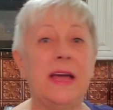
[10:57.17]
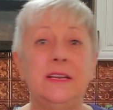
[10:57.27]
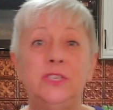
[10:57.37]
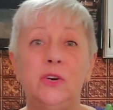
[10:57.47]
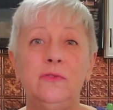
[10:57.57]

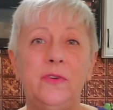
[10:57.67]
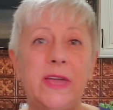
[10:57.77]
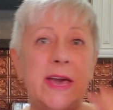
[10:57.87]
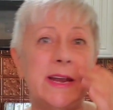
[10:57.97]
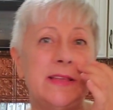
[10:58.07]
And don't
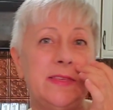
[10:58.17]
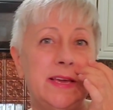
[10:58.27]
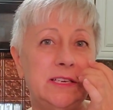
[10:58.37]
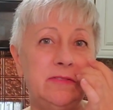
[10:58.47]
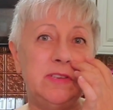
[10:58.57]
forget, at
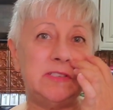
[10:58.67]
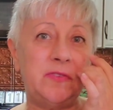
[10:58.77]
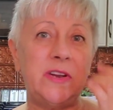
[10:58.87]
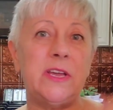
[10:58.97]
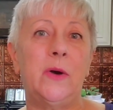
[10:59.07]
the end of
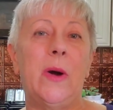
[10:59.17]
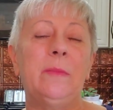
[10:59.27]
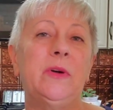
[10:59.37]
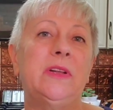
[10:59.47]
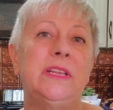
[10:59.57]
this video,
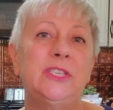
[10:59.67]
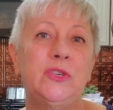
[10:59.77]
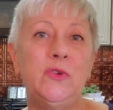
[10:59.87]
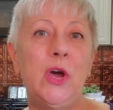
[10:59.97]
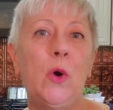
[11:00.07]
I'm going to
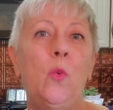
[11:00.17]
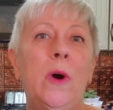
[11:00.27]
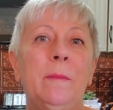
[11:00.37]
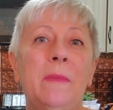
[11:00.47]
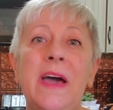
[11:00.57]
let you know
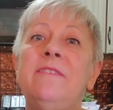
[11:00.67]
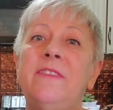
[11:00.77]
what my